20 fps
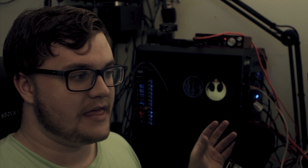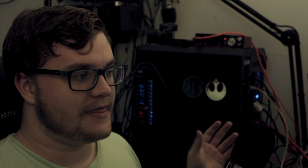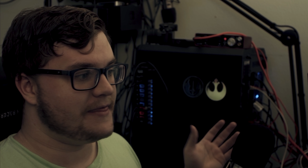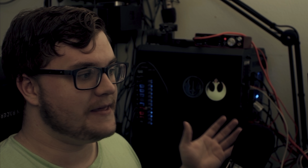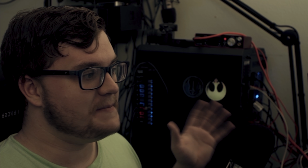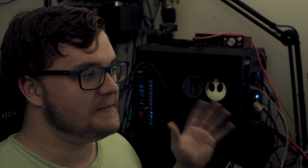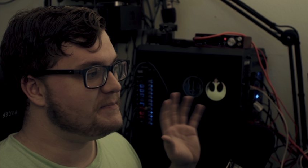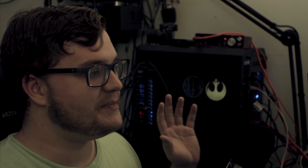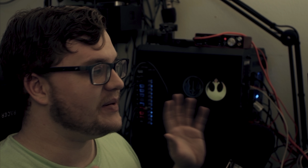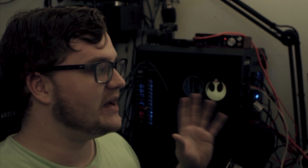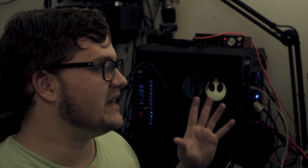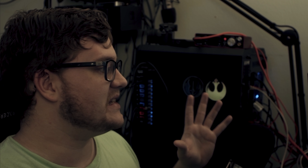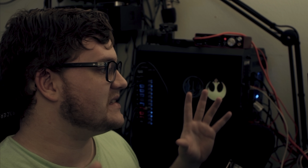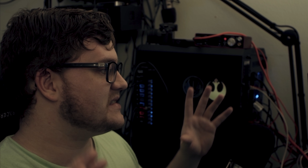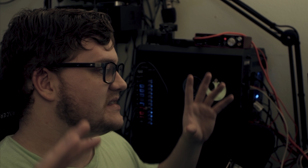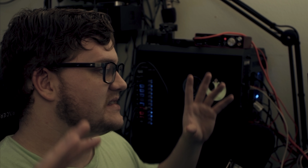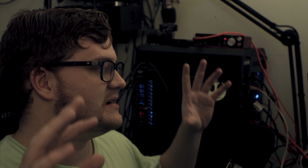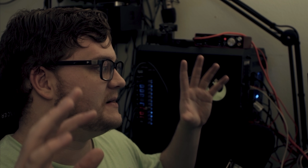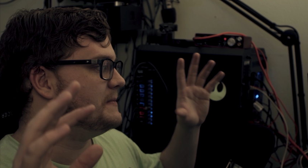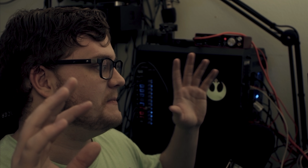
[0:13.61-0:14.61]
the
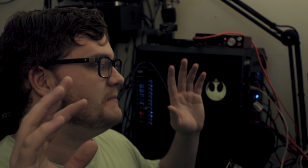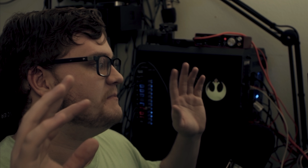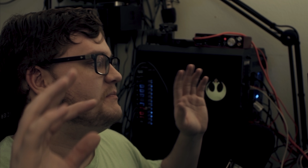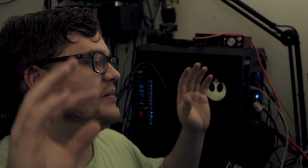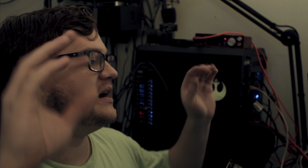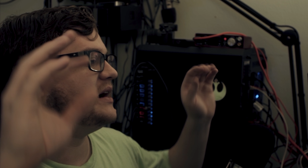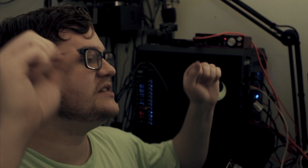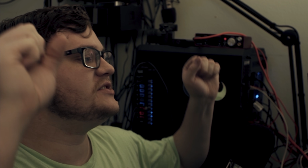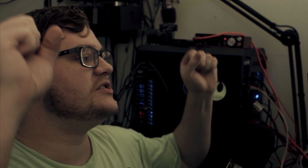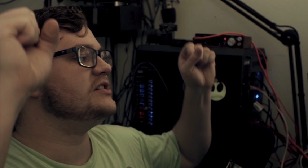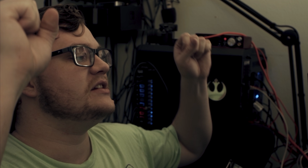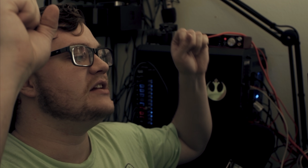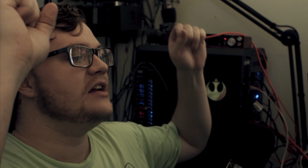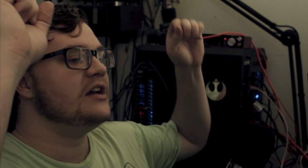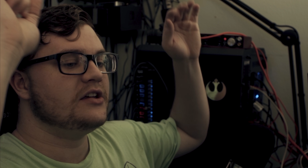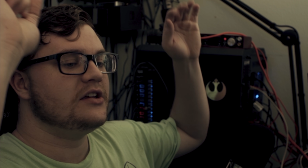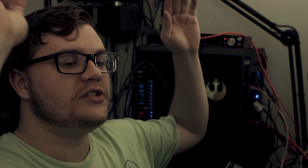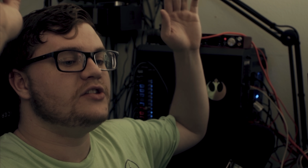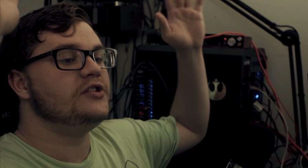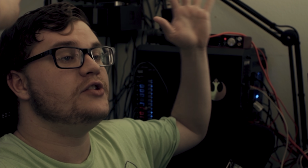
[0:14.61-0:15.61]
best budget
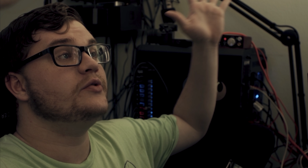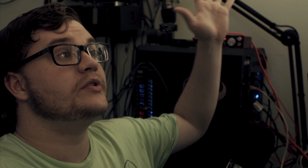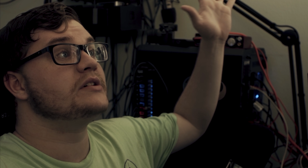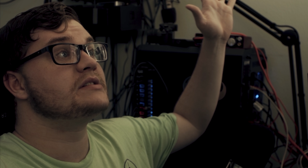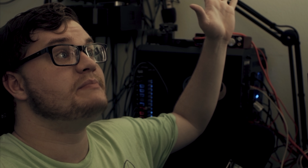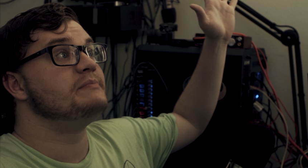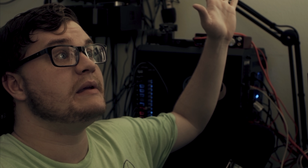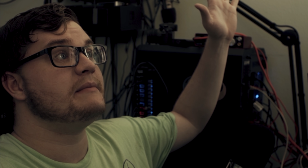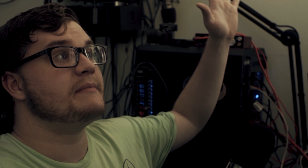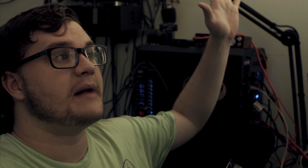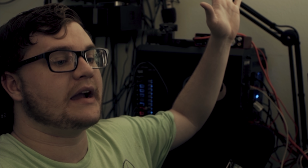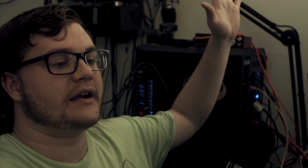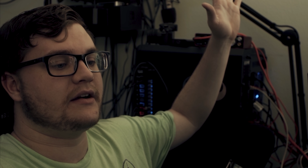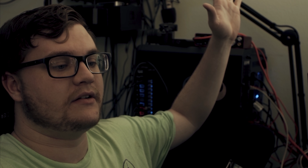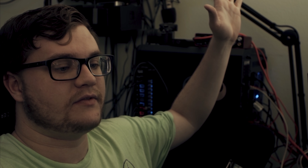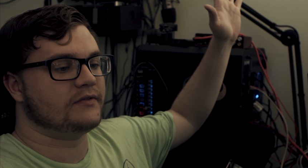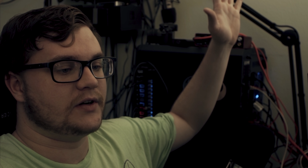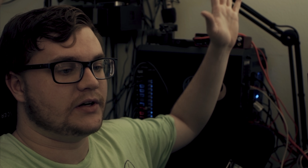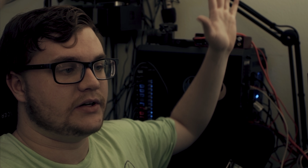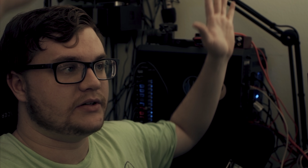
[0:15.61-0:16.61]
USB
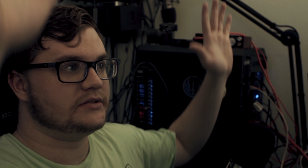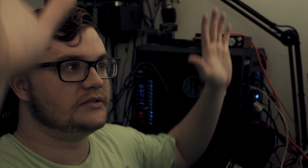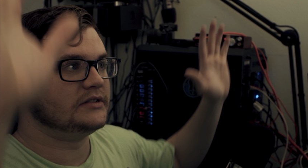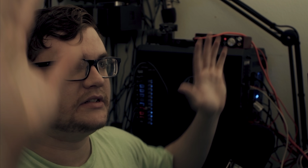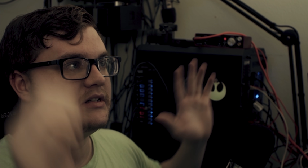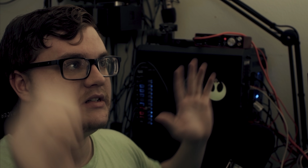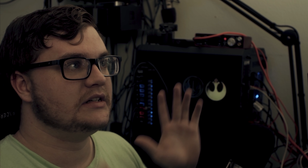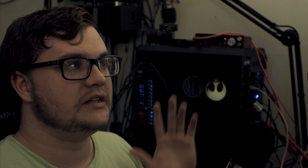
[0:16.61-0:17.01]
microphone.